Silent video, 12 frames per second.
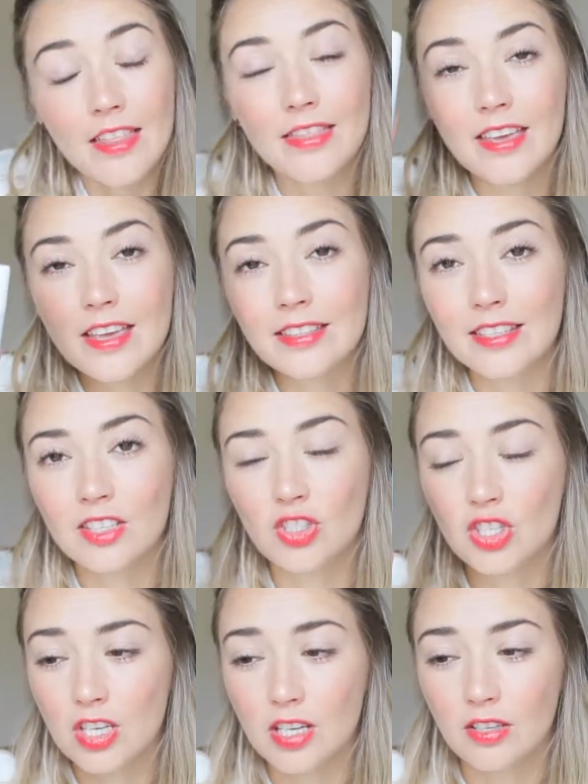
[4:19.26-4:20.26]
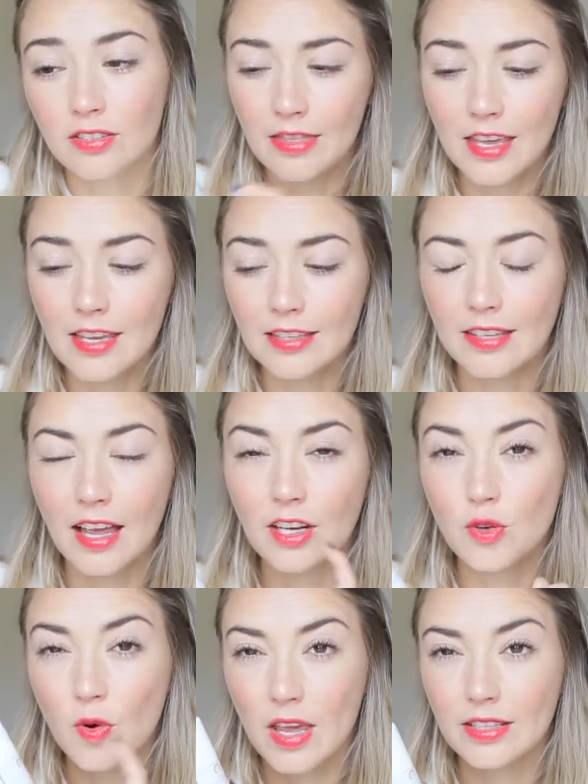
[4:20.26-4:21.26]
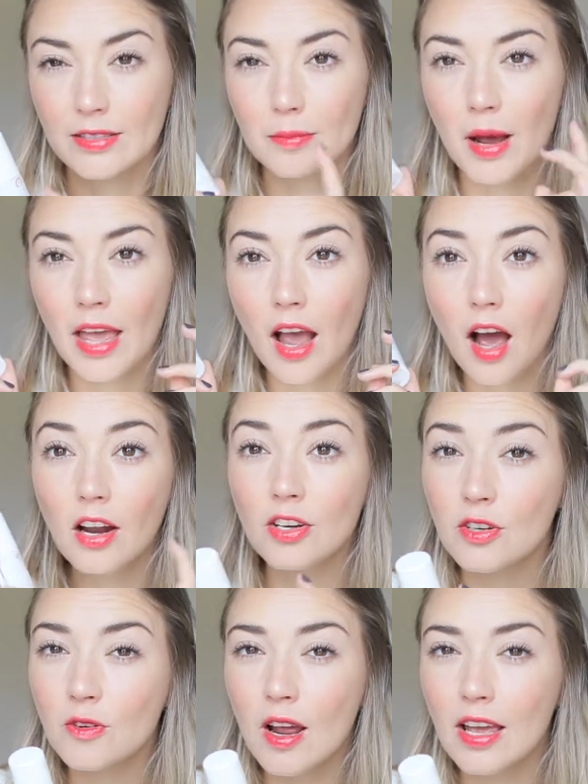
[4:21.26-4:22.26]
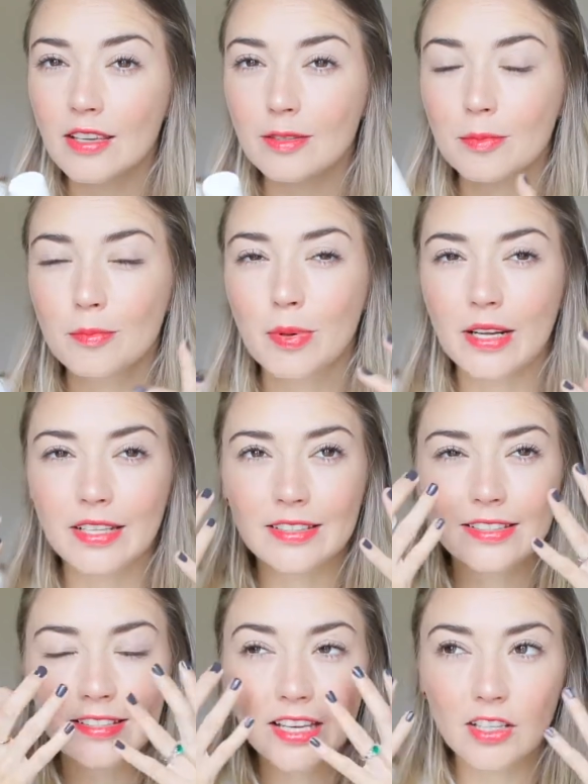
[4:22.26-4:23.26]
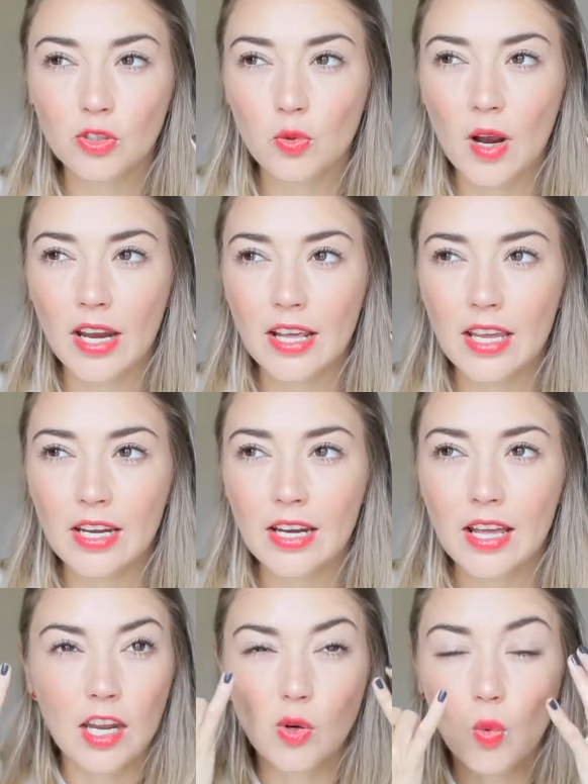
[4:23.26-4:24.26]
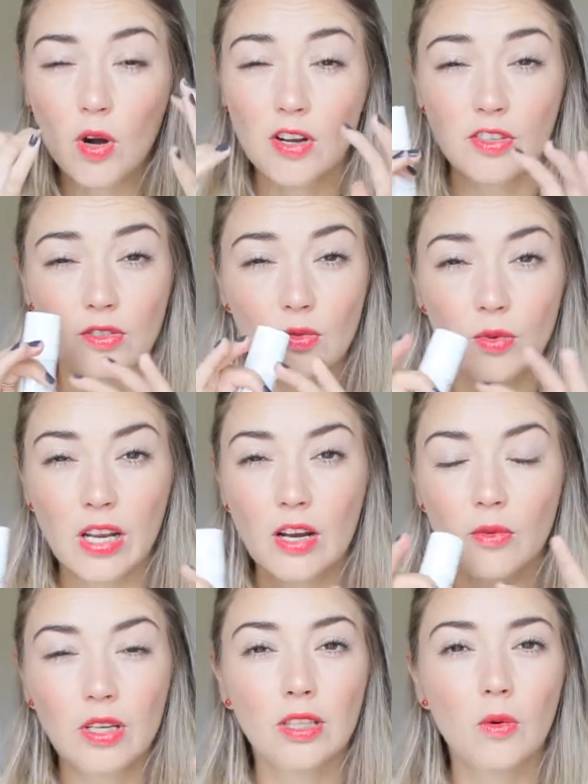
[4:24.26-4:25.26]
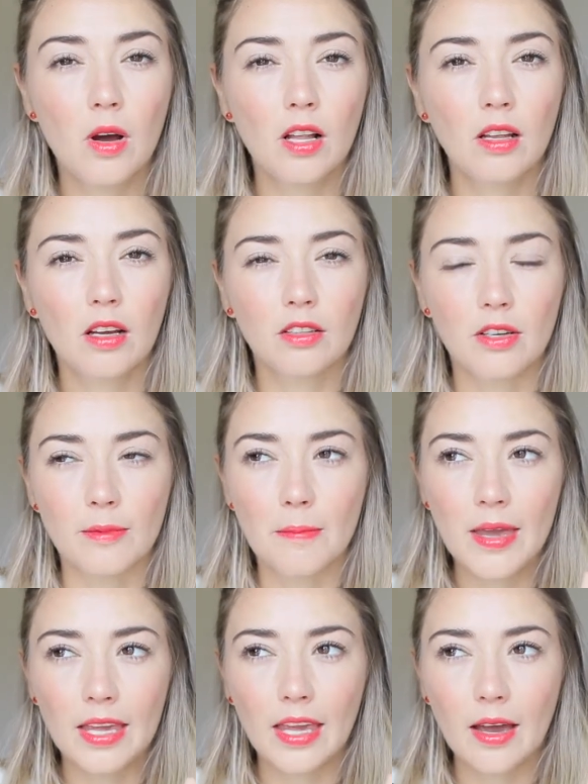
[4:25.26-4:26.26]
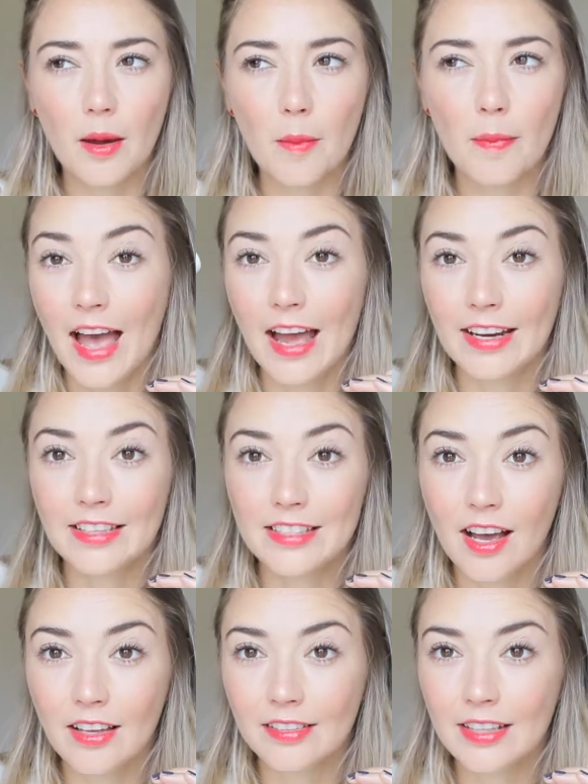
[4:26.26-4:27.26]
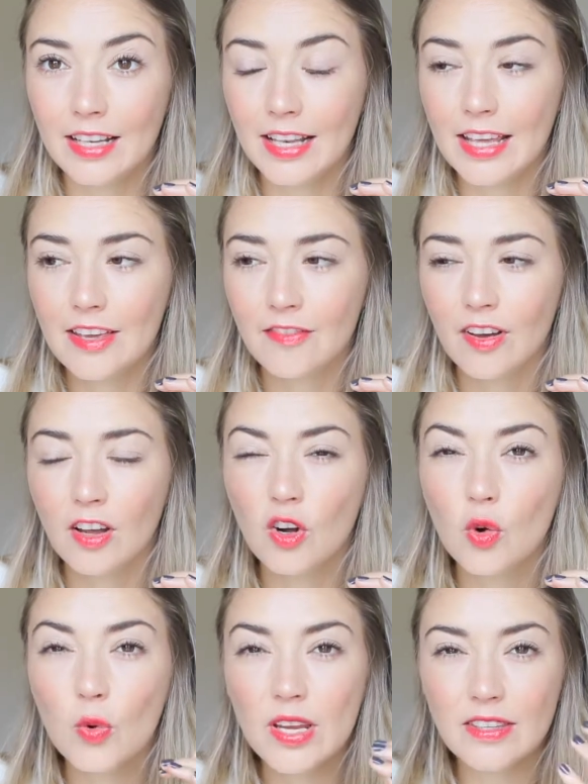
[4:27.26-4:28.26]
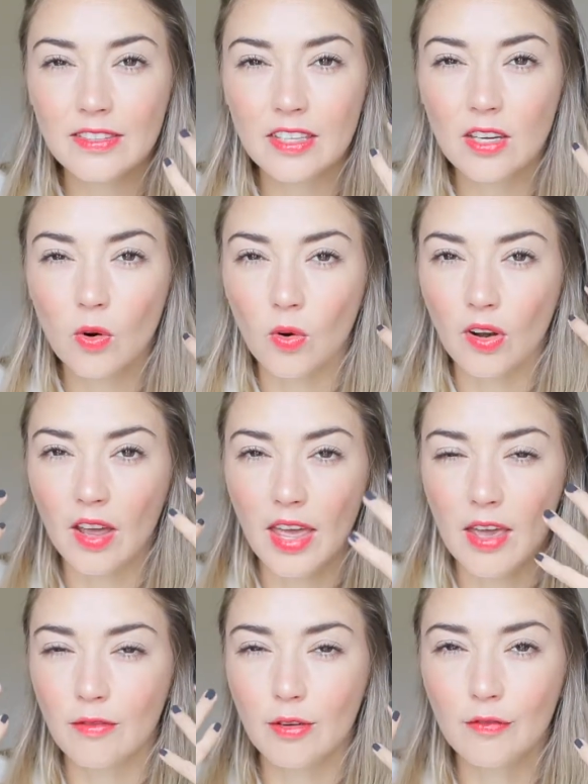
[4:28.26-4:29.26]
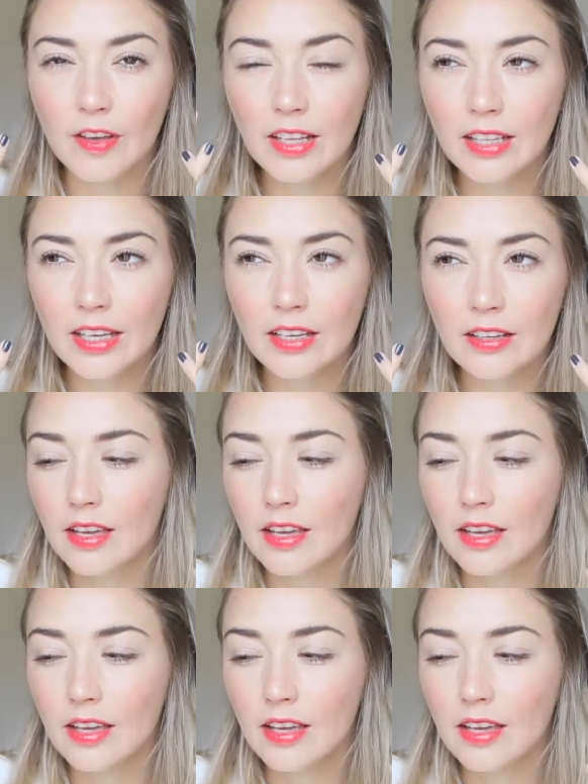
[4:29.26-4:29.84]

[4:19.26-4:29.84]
This is genius. This hydrates my under eyes, but it sinks right in. It wears really well under makeup, and it doesn't leave a greasy or a heavy feeling.